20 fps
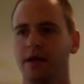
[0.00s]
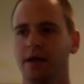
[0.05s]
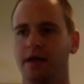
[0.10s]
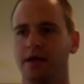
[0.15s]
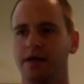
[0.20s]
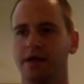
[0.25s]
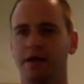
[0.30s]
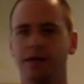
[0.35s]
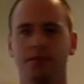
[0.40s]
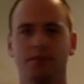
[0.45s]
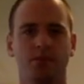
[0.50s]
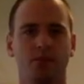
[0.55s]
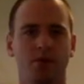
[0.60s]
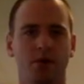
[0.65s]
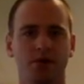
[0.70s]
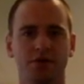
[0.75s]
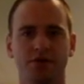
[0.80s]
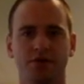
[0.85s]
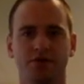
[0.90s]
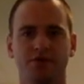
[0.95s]
And then
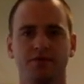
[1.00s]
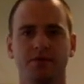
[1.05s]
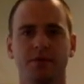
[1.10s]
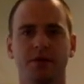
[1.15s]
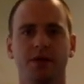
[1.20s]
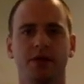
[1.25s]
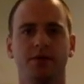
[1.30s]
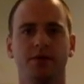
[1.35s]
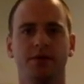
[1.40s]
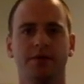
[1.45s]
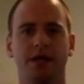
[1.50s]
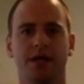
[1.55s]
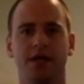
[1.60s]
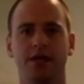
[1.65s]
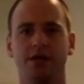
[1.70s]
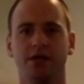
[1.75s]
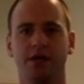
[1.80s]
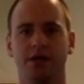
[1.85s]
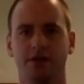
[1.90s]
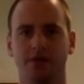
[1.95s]
once you're familiar with that,
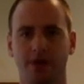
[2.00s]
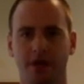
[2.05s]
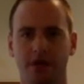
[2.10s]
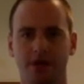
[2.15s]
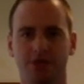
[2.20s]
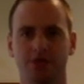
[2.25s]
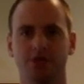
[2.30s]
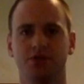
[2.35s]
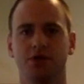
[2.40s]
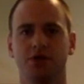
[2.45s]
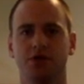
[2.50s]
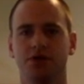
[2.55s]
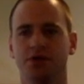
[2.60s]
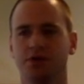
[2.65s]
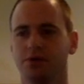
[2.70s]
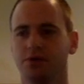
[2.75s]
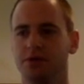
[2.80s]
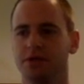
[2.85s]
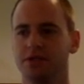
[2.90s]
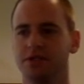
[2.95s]
you can gradually start to
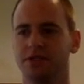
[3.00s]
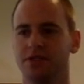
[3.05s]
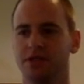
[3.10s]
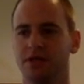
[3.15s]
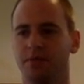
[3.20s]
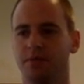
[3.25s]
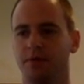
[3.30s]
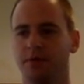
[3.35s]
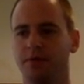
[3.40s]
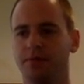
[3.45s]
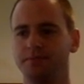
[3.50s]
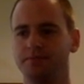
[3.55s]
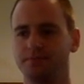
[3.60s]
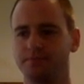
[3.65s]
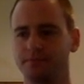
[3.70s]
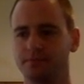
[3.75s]
increase the tempo.